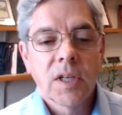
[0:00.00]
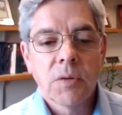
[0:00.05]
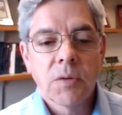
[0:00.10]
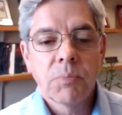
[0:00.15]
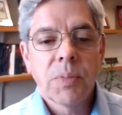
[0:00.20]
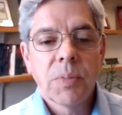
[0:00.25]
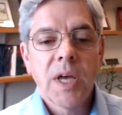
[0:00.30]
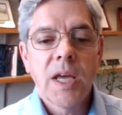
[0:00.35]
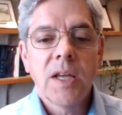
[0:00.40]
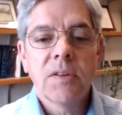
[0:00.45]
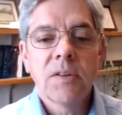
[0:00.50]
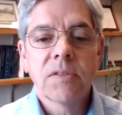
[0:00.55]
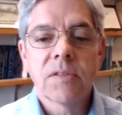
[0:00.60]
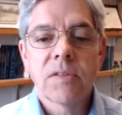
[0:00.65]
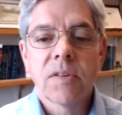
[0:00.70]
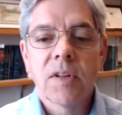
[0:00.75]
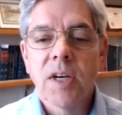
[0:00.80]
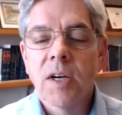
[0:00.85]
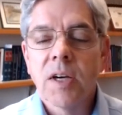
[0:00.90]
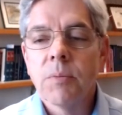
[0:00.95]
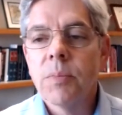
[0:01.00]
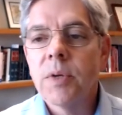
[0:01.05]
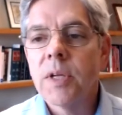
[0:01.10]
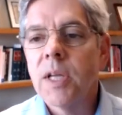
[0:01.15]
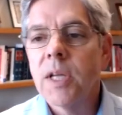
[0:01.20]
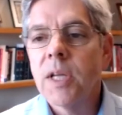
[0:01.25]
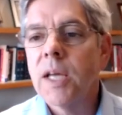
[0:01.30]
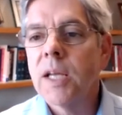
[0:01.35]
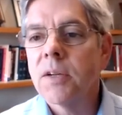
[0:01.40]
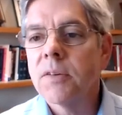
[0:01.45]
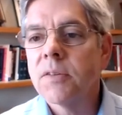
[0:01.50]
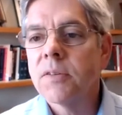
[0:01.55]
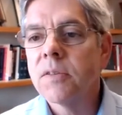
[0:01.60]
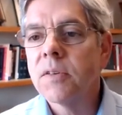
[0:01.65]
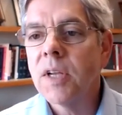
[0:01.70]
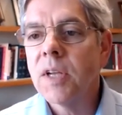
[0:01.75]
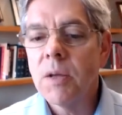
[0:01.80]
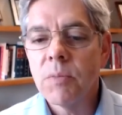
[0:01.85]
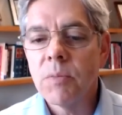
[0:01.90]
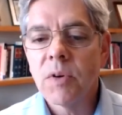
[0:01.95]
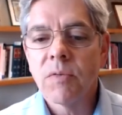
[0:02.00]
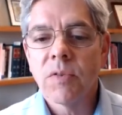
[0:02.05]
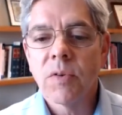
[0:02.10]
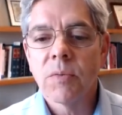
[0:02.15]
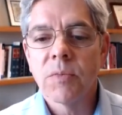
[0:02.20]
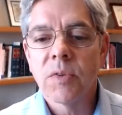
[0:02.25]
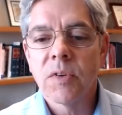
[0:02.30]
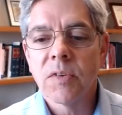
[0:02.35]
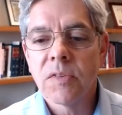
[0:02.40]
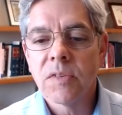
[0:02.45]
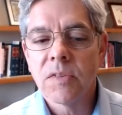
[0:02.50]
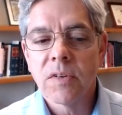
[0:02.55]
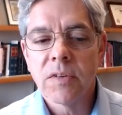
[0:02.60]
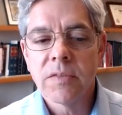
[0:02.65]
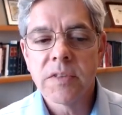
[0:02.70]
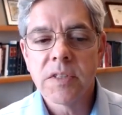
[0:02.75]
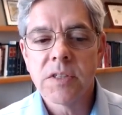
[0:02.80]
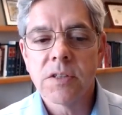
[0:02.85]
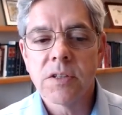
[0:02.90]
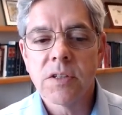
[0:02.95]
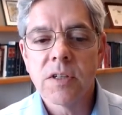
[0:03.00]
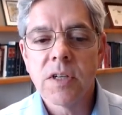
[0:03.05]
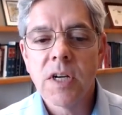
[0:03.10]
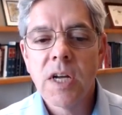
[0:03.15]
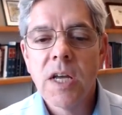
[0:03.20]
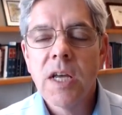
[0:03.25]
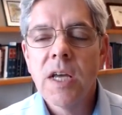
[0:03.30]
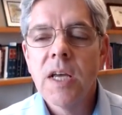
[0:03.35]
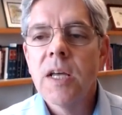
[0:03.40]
a pay stub and a statement from your servicer